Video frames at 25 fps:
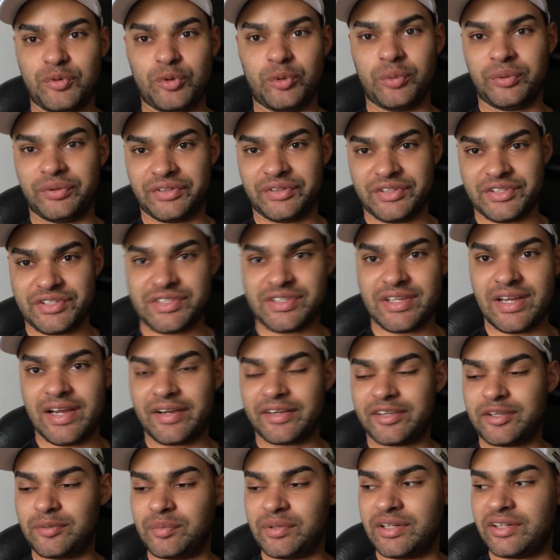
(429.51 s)
doing this
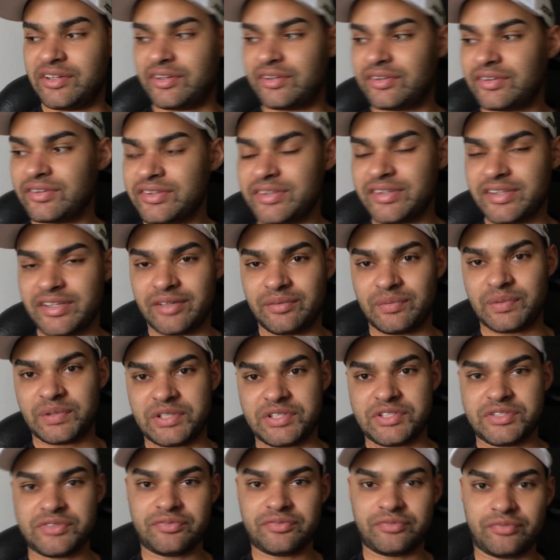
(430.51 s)
documenting thing with
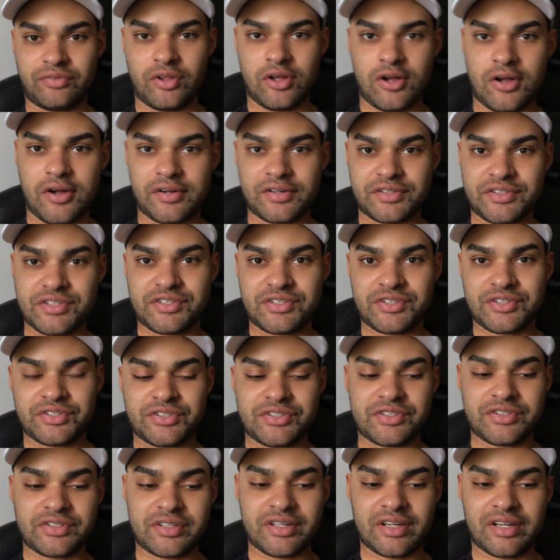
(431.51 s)
these vlogs
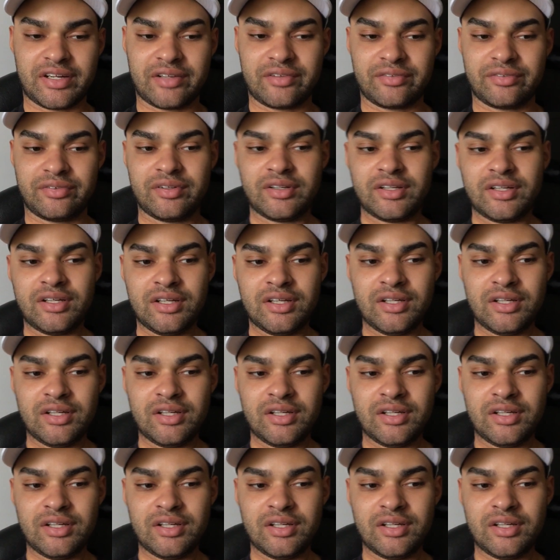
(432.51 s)
just to kind of